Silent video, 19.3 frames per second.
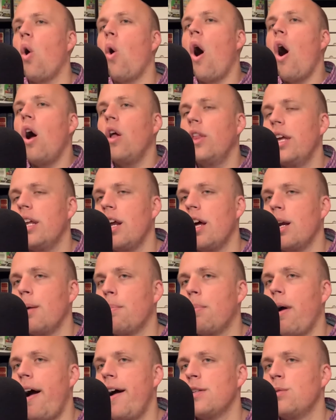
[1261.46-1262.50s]
all in on a
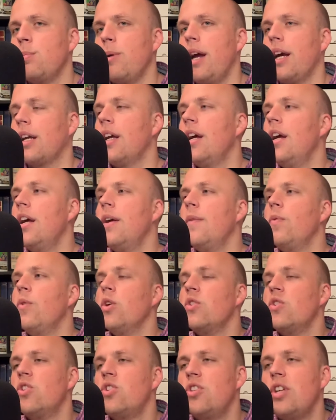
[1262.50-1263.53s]
prospect,
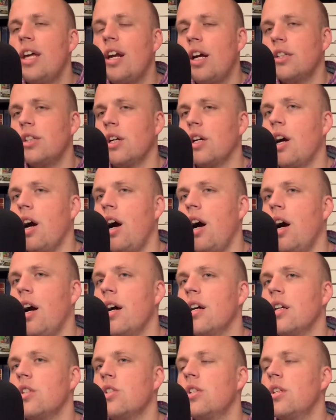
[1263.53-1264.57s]
sit on their
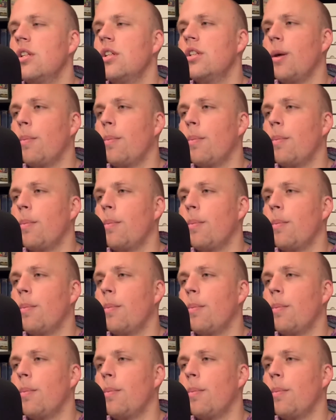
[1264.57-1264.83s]
cards, the